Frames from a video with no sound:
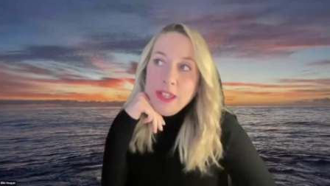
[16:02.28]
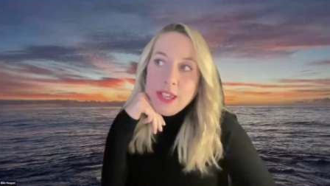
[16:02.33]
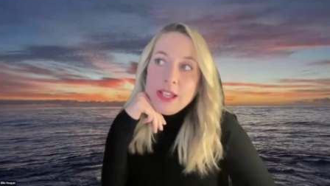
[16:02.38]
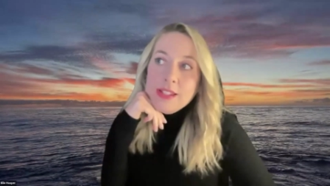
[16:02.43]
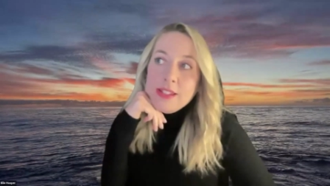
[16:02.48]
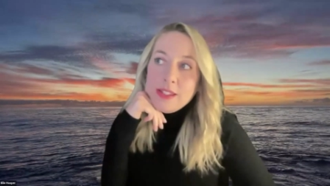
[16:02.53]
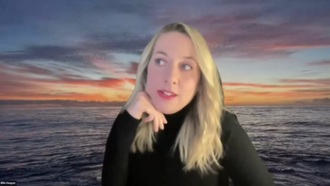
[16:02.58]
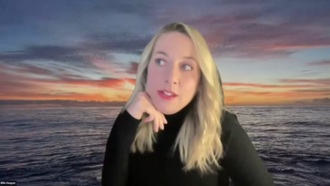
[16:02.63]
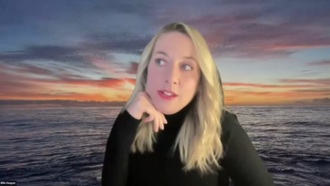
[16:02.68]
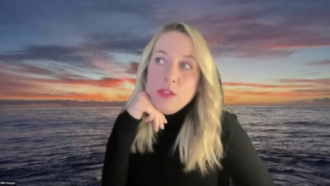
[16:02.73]

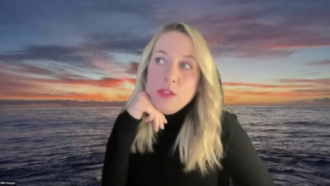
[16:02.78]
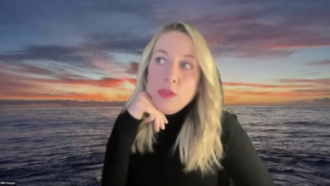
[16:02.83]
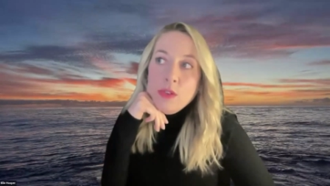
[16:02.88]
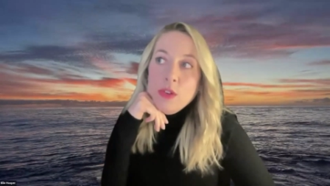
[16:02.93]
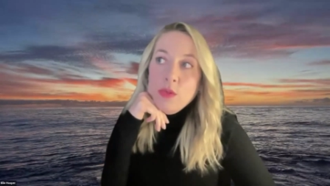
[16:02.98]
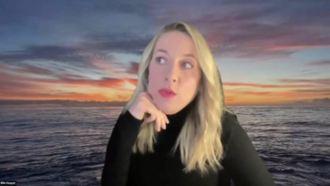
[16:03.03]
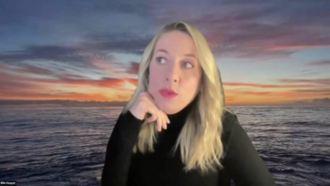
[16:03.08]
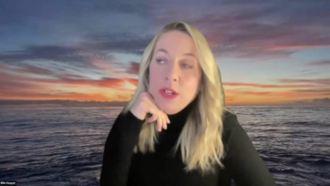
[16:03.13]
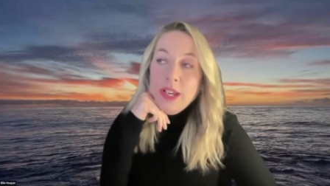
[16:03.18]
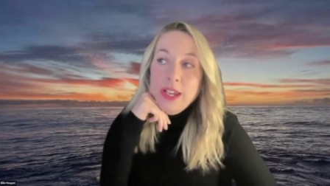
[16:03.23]
yes,
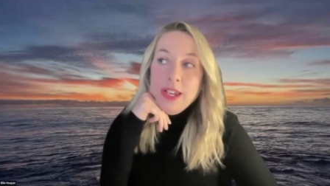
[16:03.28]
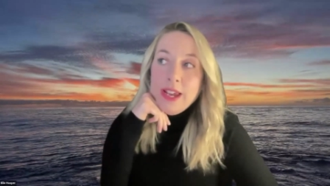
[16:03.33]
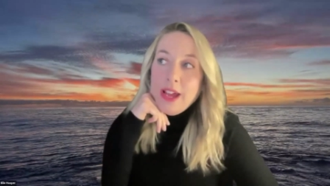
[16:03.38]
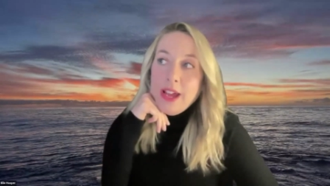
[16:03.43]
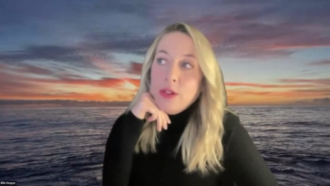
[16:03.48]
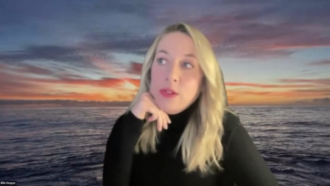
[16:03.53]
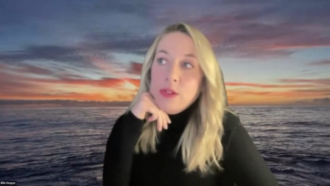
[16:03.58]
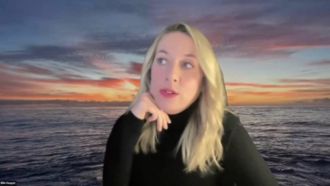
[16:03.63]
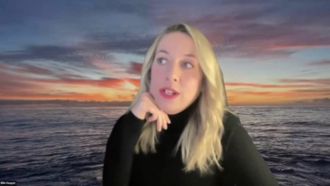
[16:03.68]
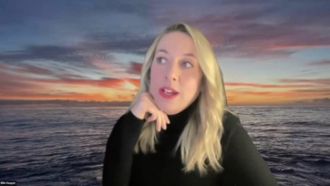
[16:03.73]
you really
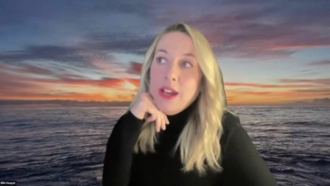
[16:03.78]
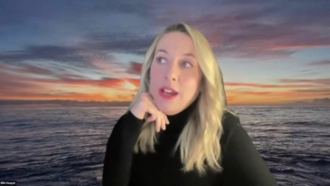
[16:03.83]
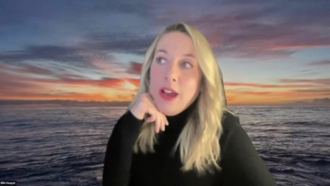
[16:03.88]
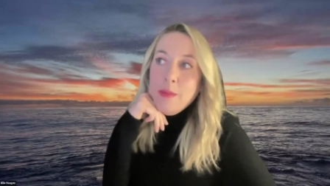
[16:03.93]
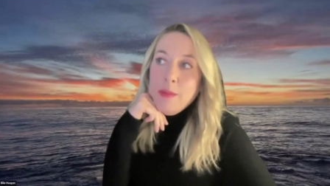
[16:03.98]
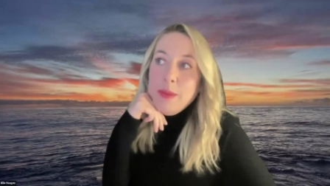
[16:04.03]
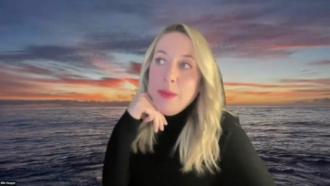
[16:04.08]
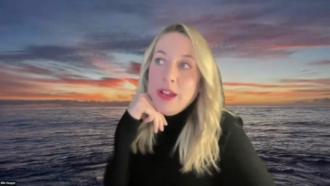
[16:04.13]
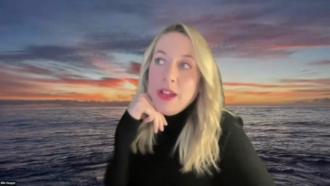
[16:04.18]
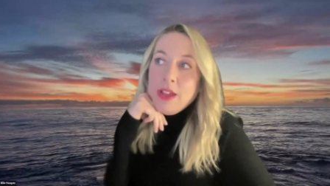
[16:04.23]
nailed it.
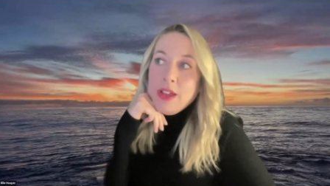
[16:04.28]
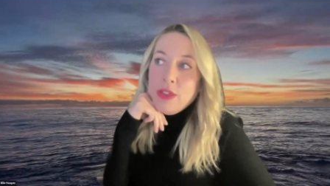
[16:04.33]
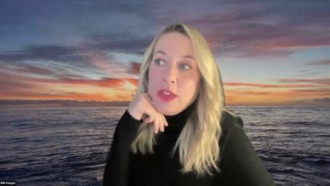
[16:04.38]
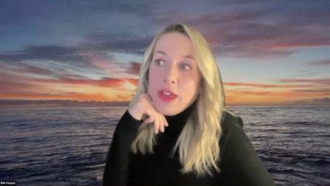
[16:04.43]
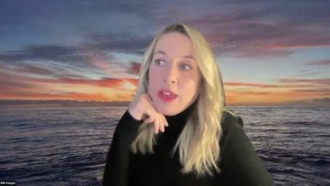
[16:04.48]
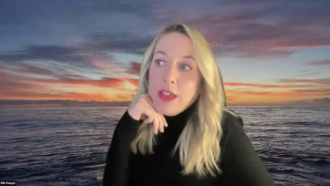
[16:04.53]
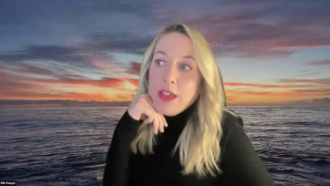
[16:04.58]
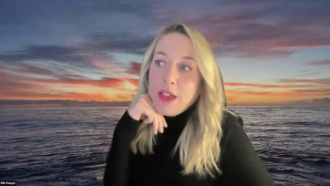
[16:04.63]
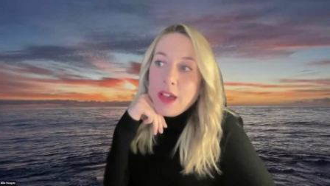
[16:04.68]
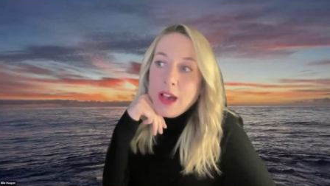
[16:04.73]
I mean, I
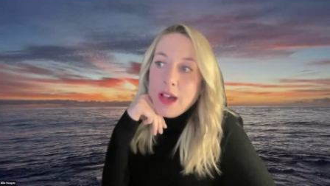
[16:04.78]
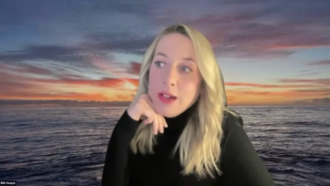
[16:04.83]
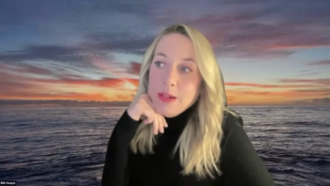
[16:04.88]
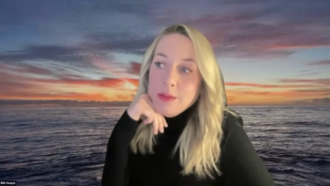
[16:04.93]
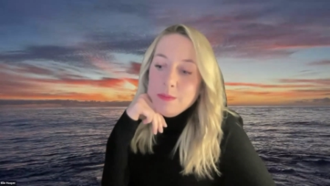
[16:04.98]
think